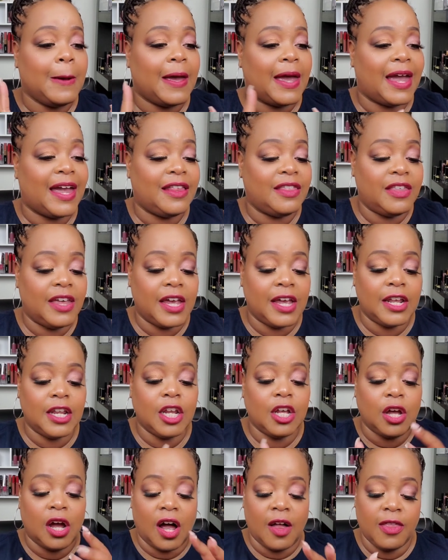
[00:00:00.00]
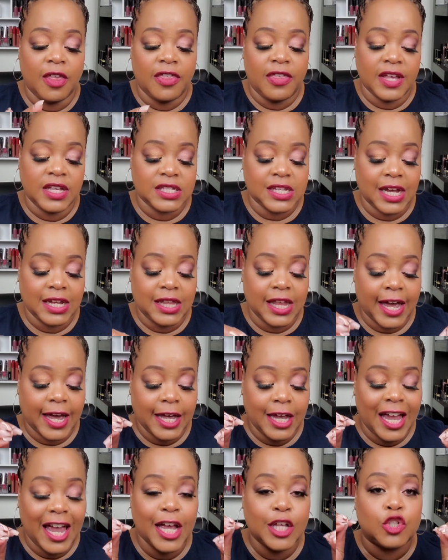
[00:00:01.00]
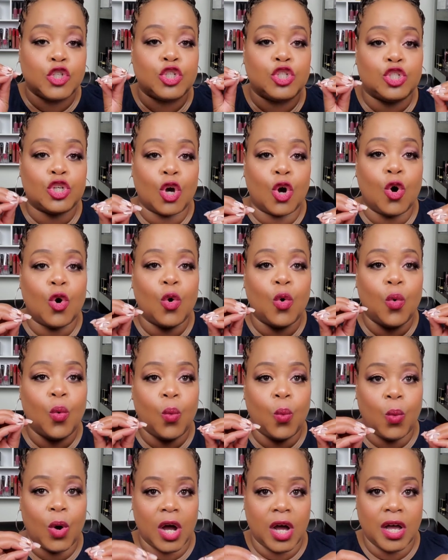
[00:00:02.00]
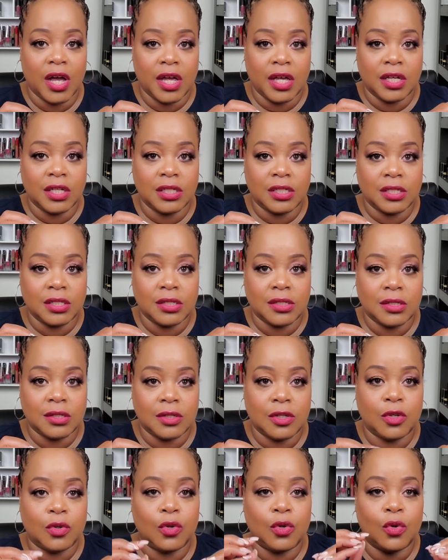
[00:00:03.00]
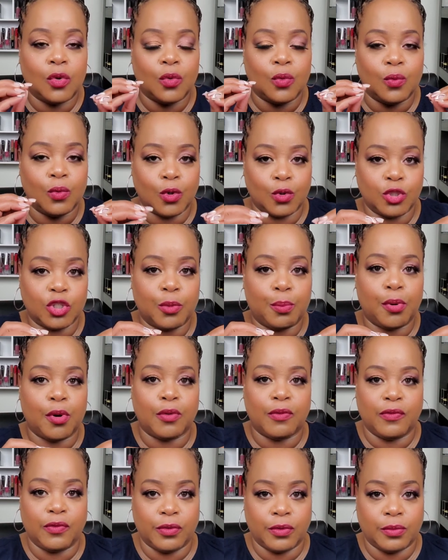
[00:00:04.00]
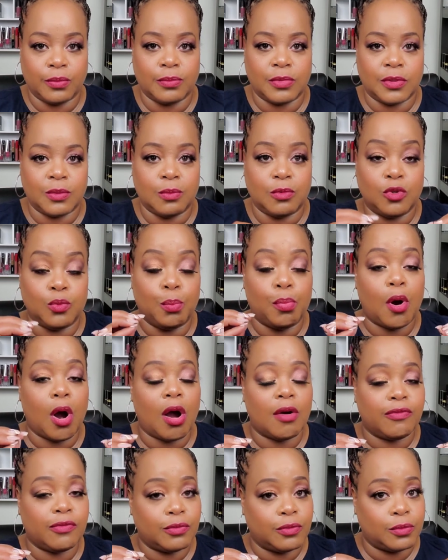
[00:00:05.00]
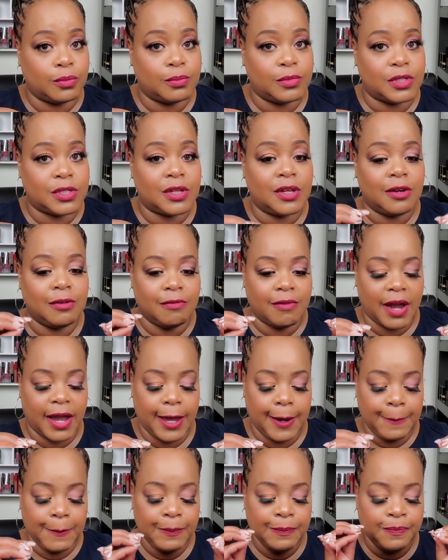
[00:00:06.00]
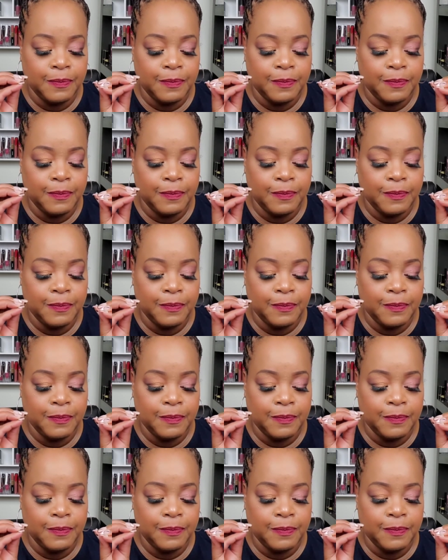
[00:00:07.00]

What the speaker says: And then other things like that. And so was Roja Parfums, right?